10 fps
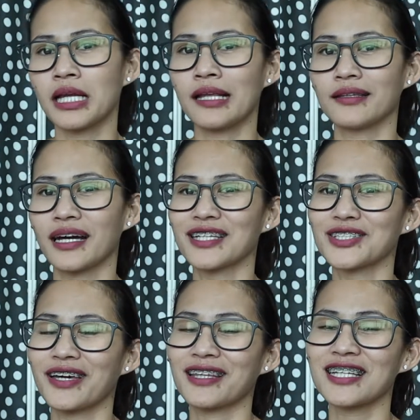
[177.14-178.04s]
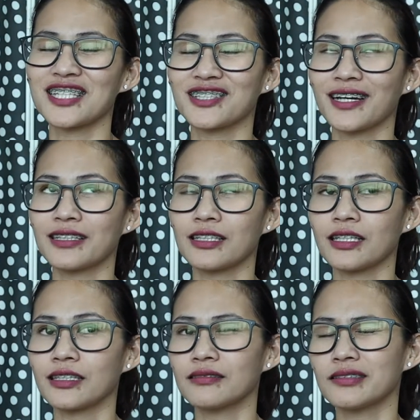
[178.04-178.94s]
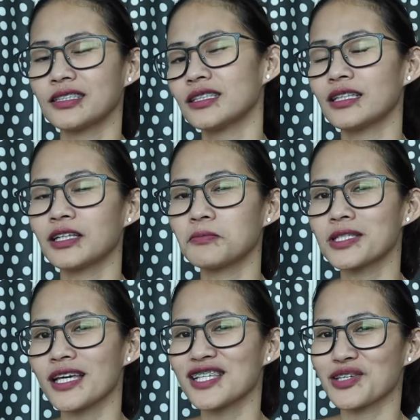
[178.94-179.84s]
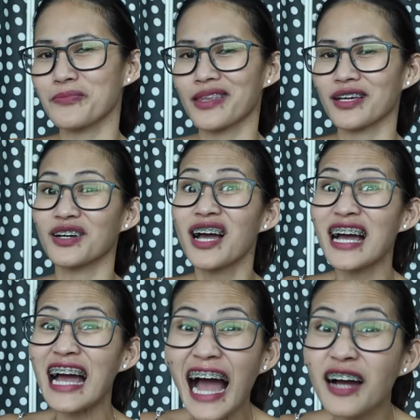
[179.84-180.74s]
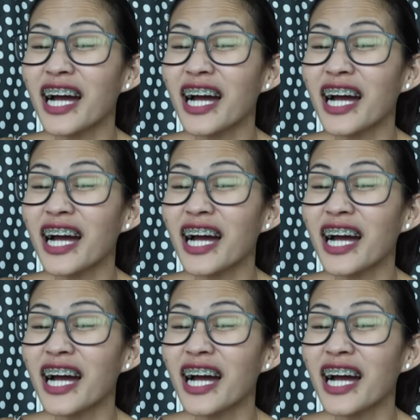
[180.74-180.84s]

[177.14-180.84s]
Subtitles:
really nice. I think she's kind of yeah, let me say something. I